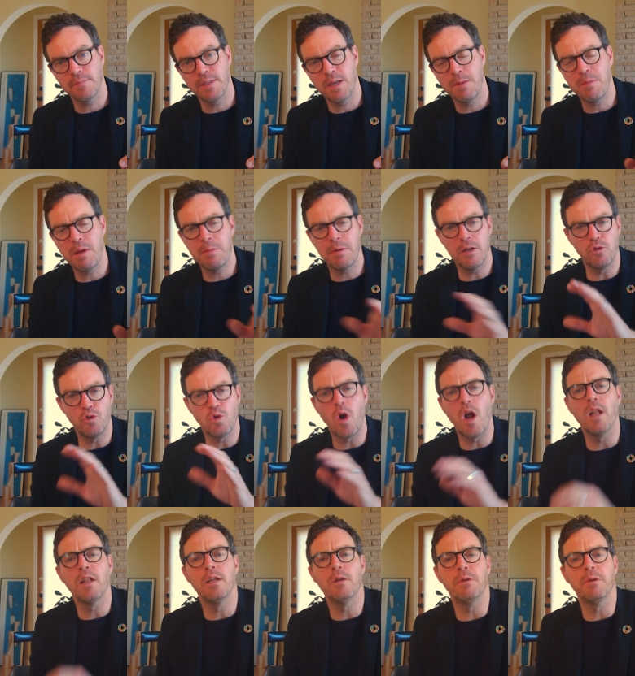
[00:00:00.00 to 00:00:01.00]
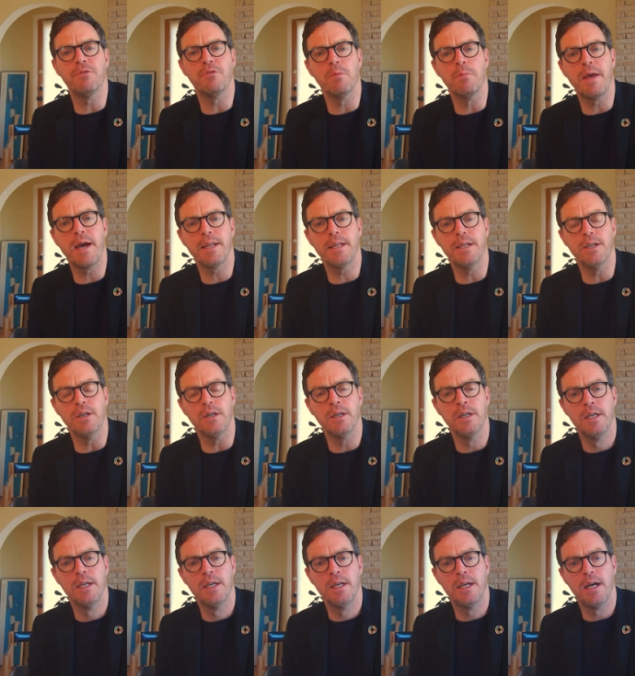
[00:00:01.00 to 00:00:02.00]
Maybe I'll draw a little bit from that here
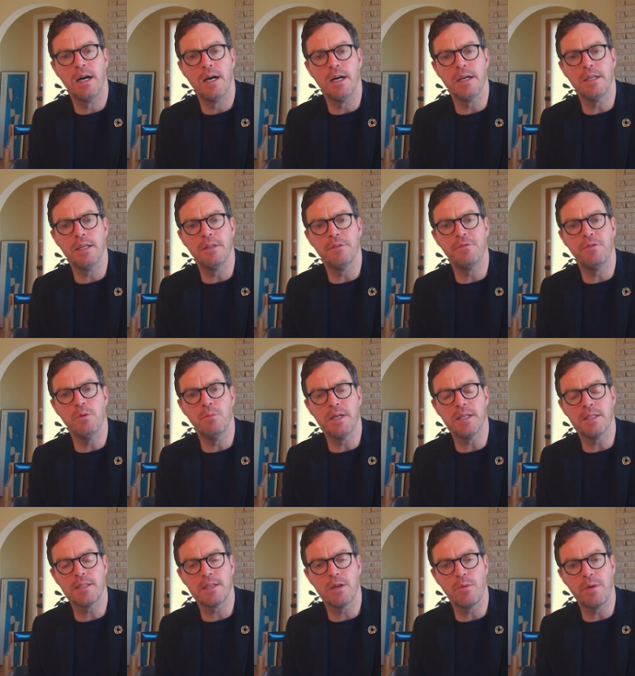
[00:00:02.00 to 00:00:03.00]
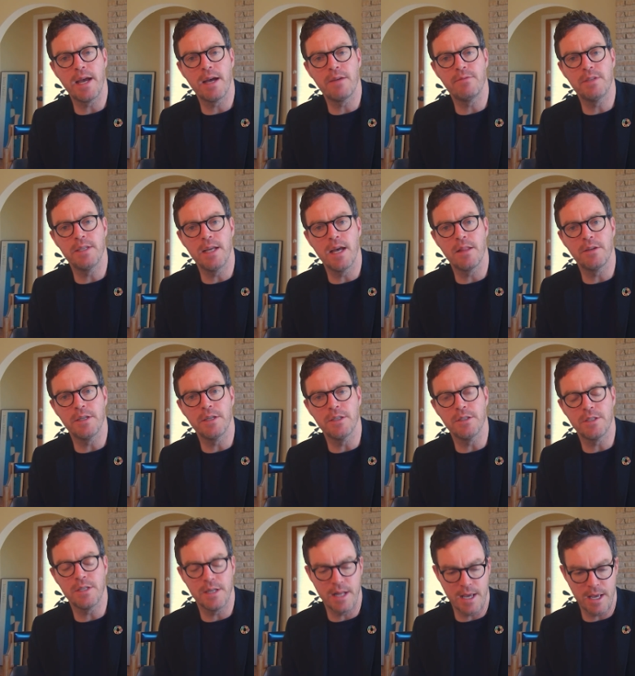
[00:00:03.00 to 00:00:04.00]
in the few minutes that we have together here
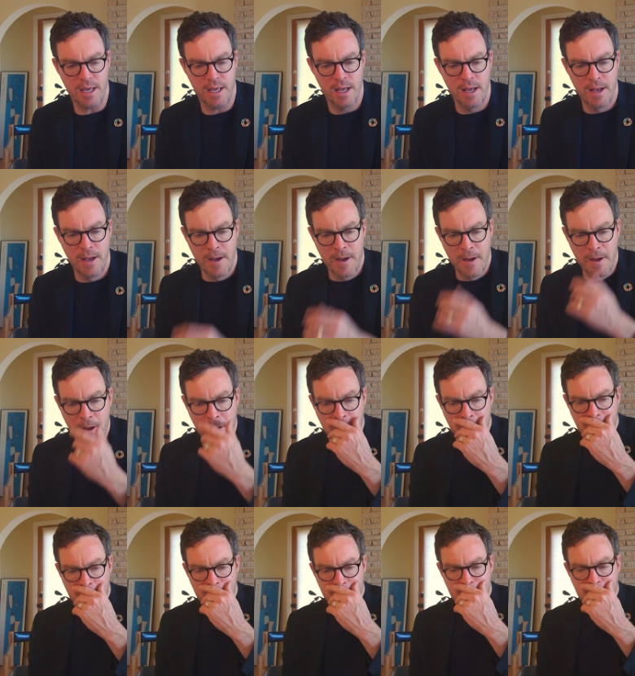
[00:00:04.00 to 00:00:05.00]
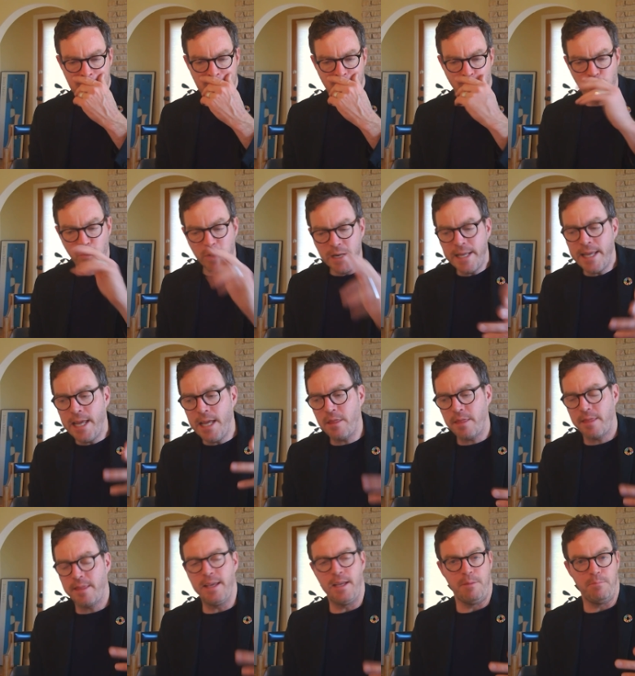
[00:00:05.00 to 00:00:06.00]
today. Three key
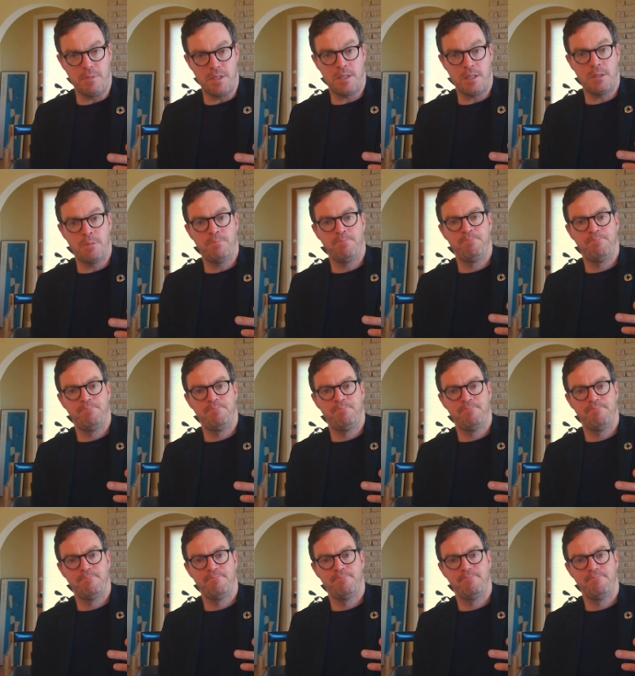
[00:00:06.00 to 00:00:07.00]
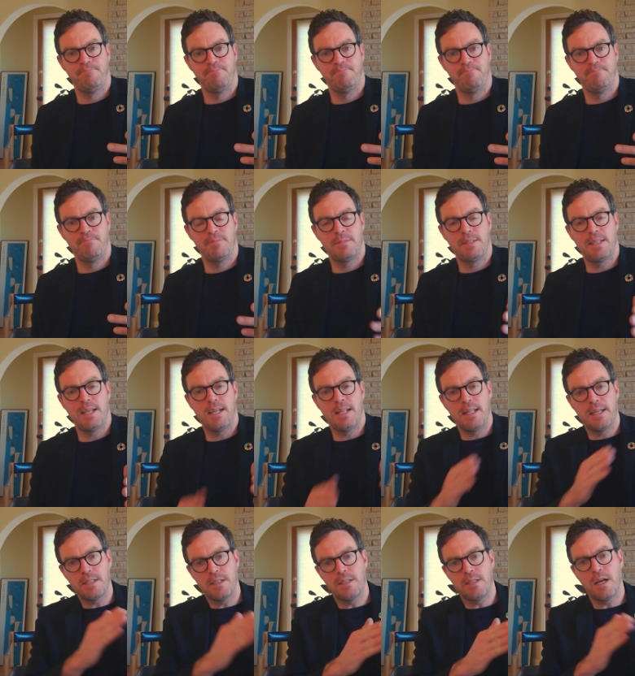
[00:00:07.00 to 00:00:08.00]
themes that I'd
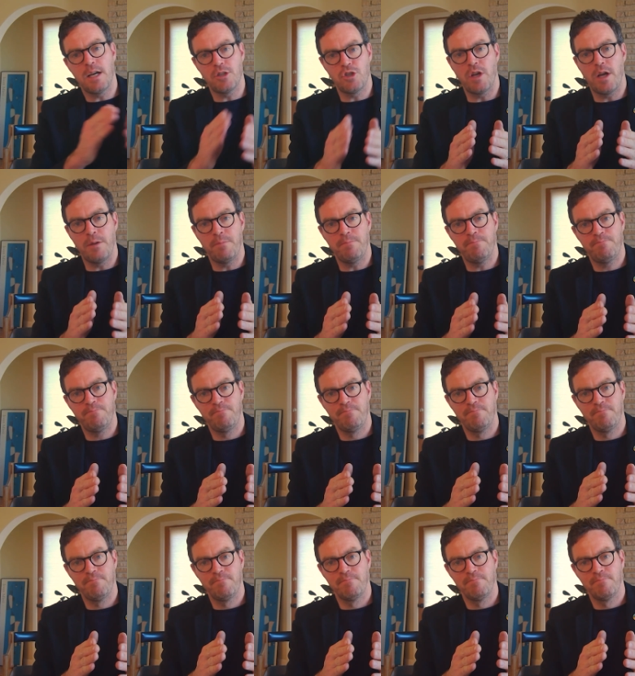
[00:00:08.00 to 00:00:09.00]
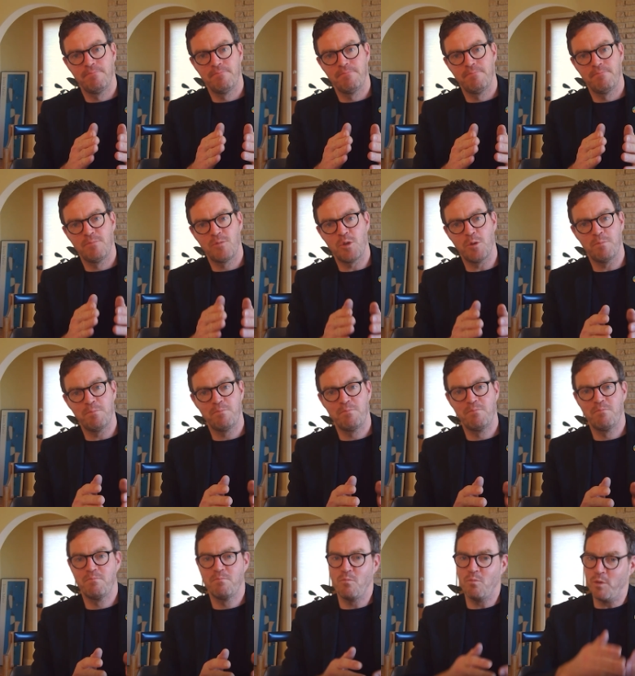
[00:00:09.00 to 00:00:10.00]
like to touch on. So
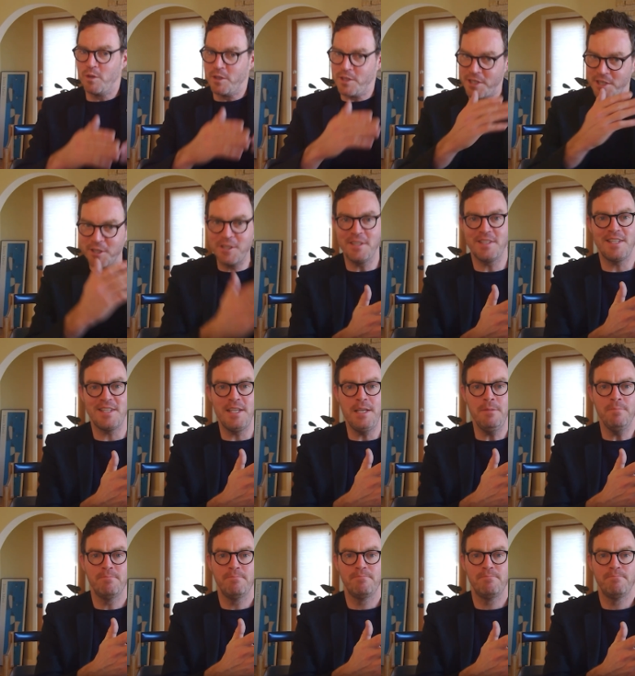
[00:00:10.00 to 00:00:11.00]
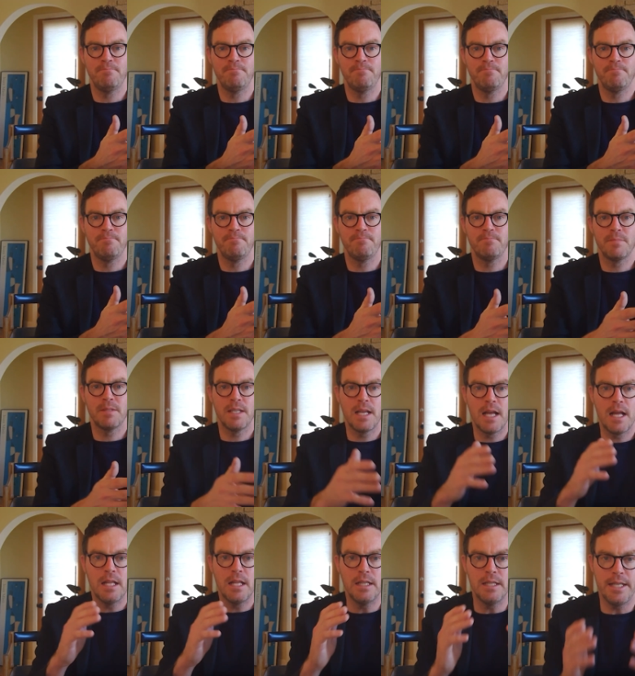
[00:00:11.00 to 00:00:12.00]
resiliency,
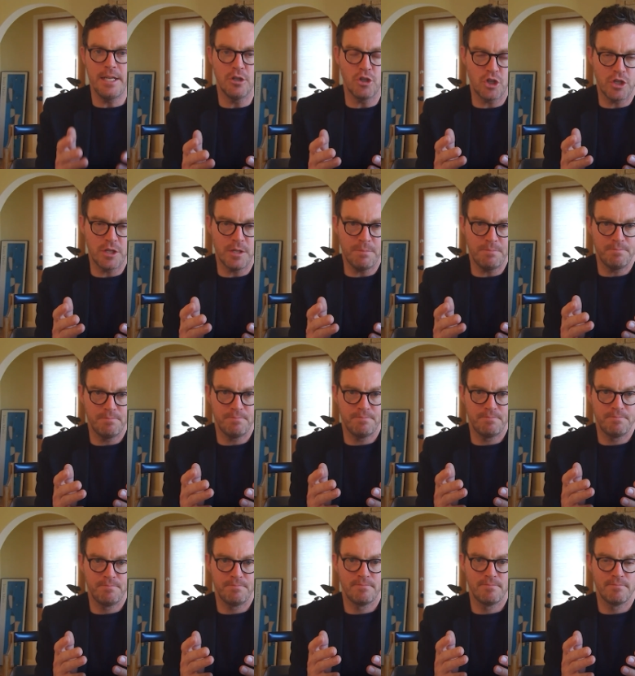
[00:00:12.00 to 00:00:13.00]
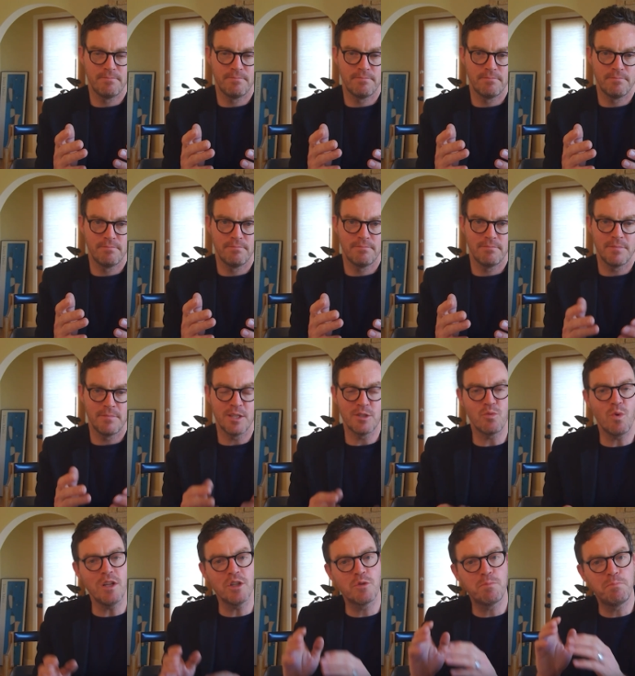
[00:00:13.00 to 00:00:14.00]
leadership, as
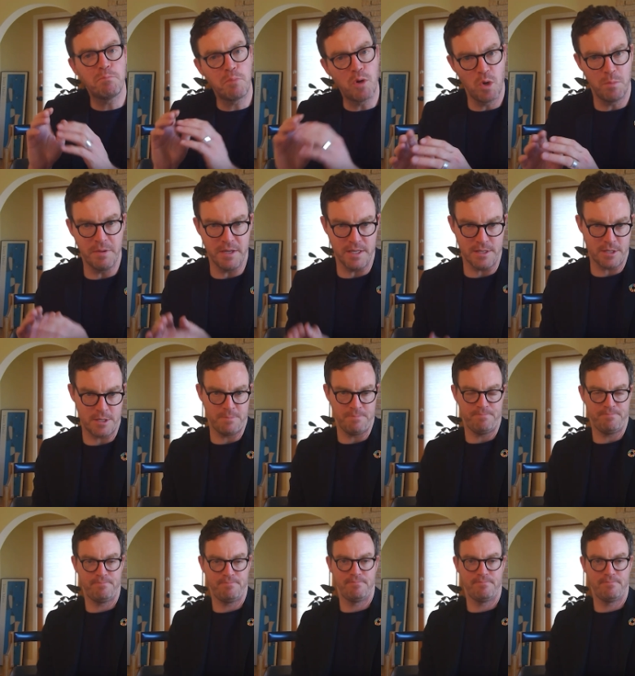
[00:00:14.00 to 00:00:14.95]
well as purpose.